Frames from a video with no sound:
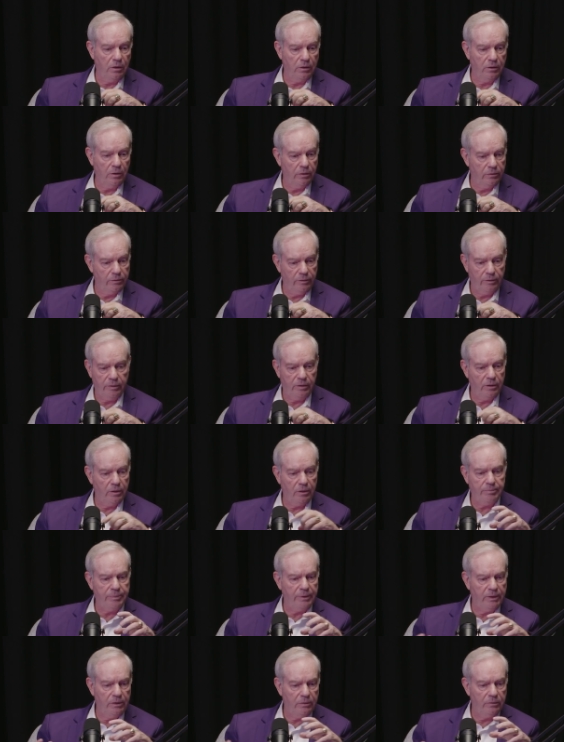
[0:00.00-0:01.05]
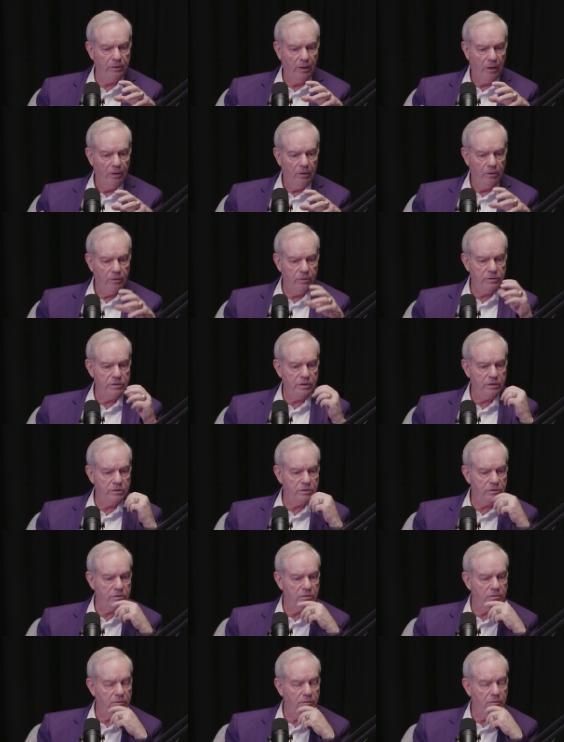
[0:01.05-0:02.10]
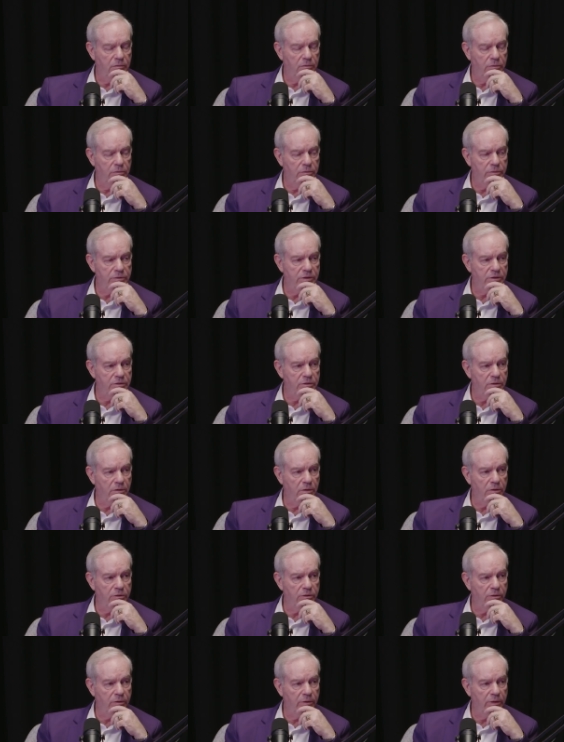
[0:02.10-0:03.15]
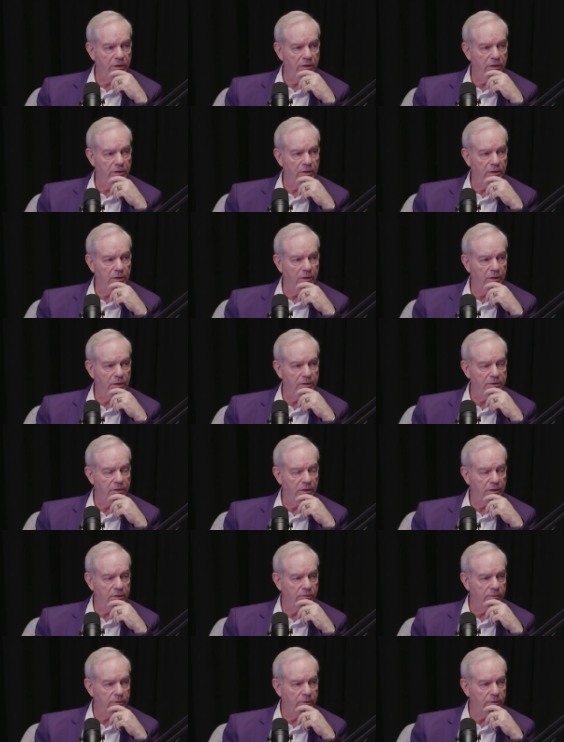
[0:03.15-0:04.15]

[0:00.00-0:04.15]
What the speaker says: owner of the company? Who is this attorney getting in contact with?